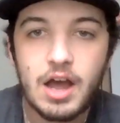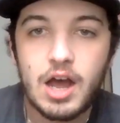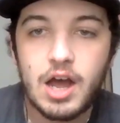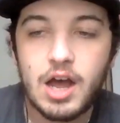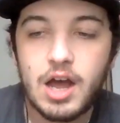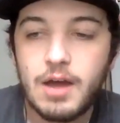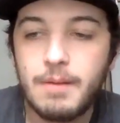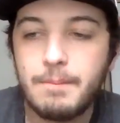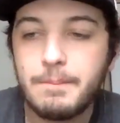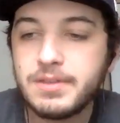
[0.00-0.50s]

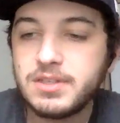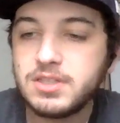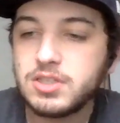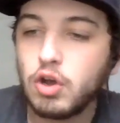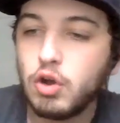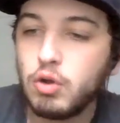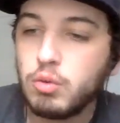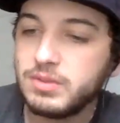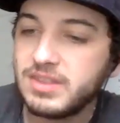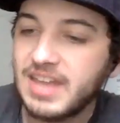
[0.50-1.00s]
Uh,
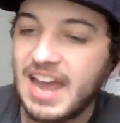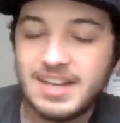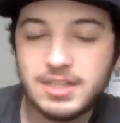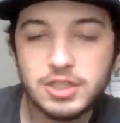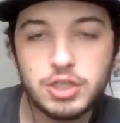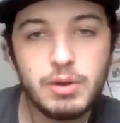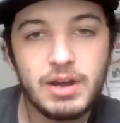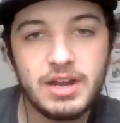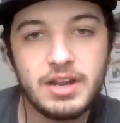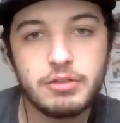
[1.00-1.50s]
so
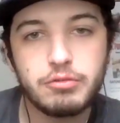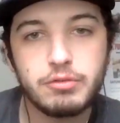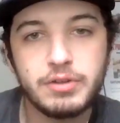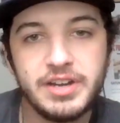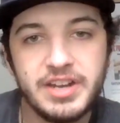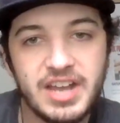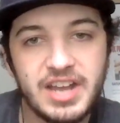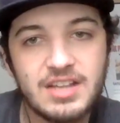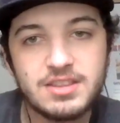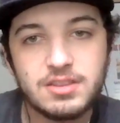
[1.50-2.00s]
that two out of
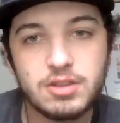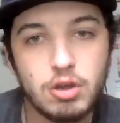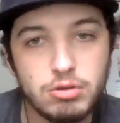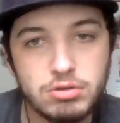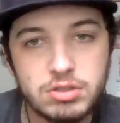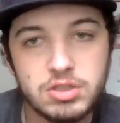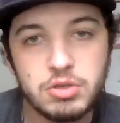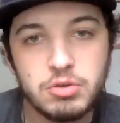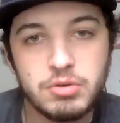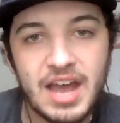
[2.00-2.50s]
three, you got
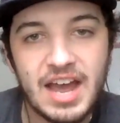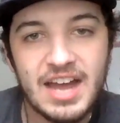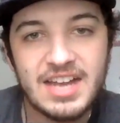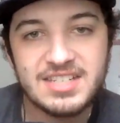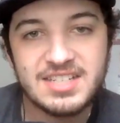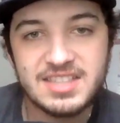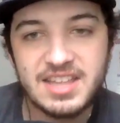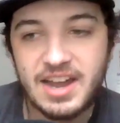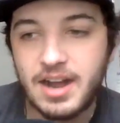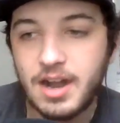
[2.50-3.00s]
those two
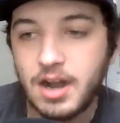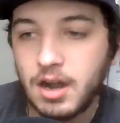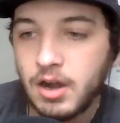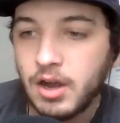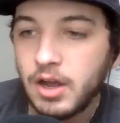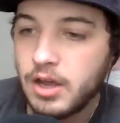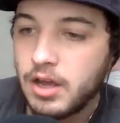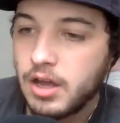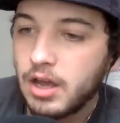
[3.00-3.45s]
guys there.